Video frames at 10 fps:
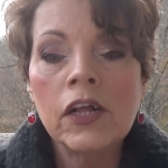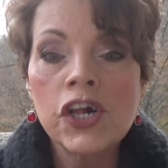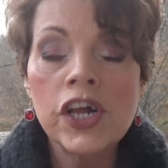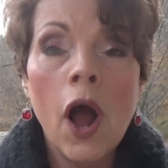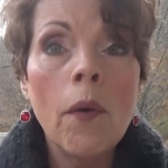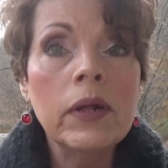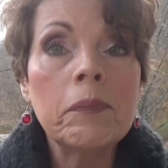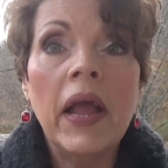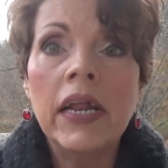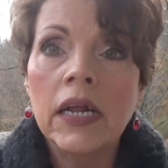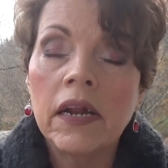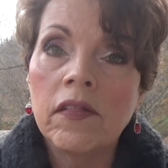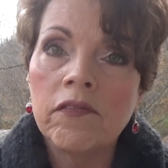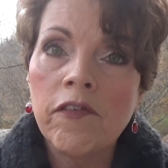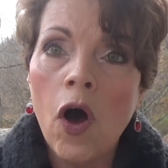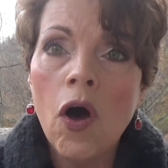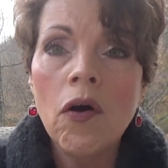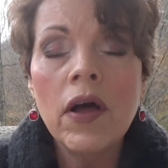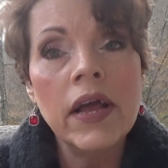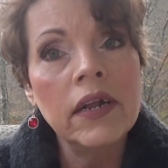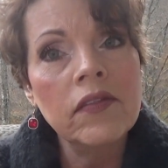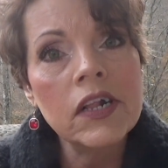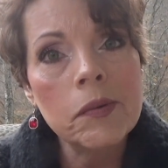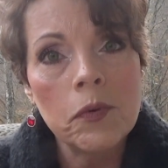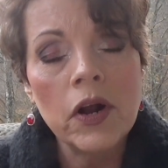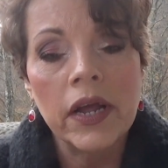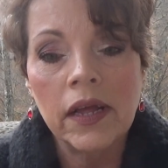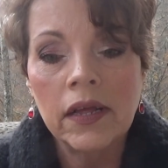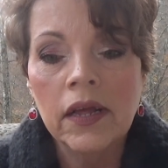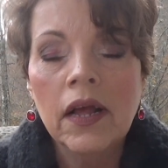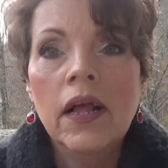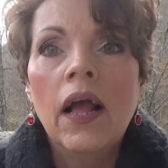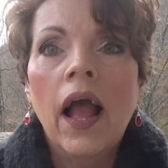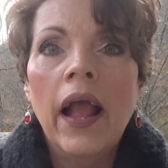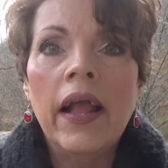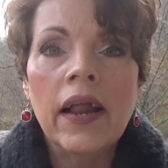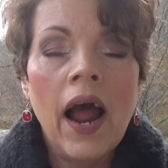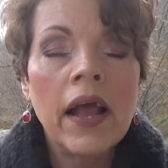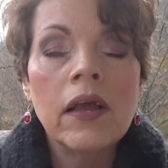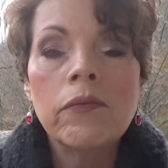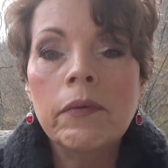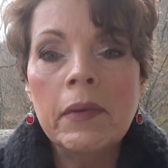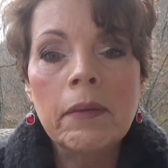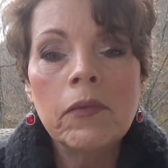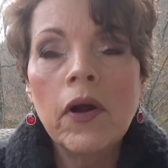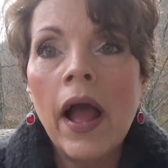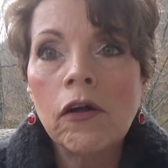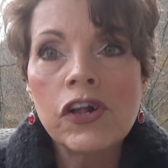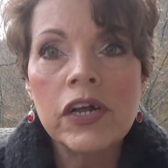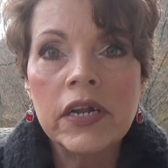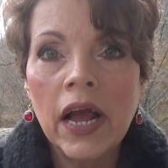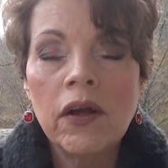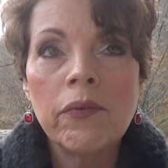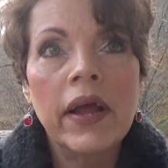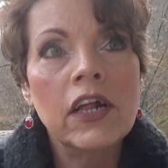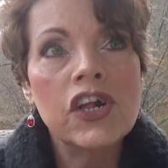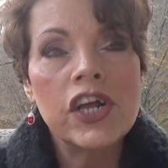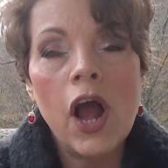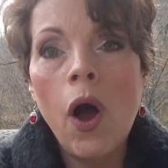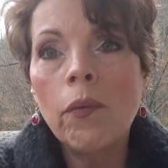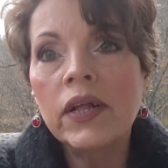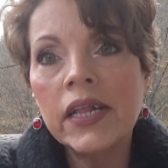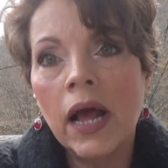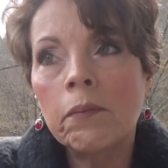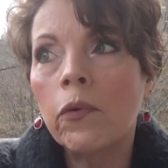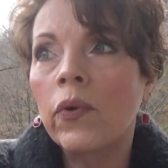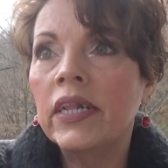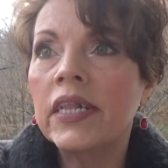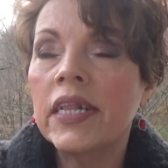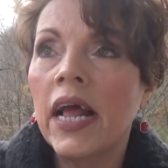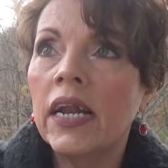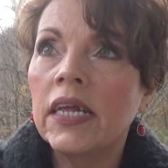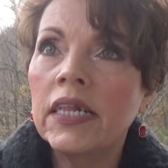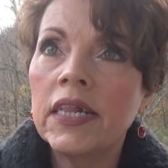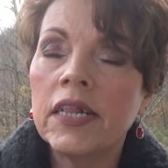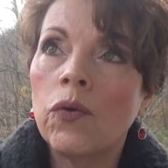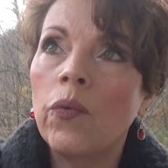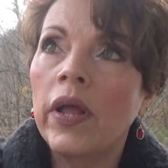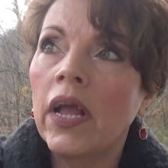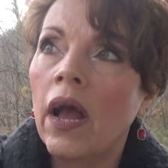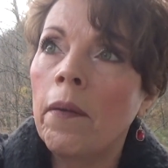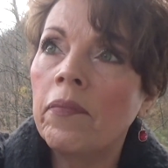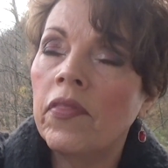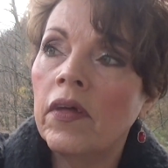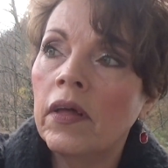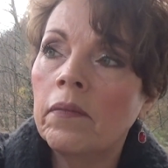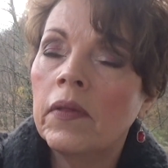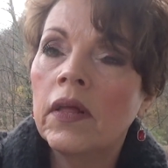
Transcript: She always painted in the fall and in the spring. And I can remember how she decorated. She always had poinsettias going up the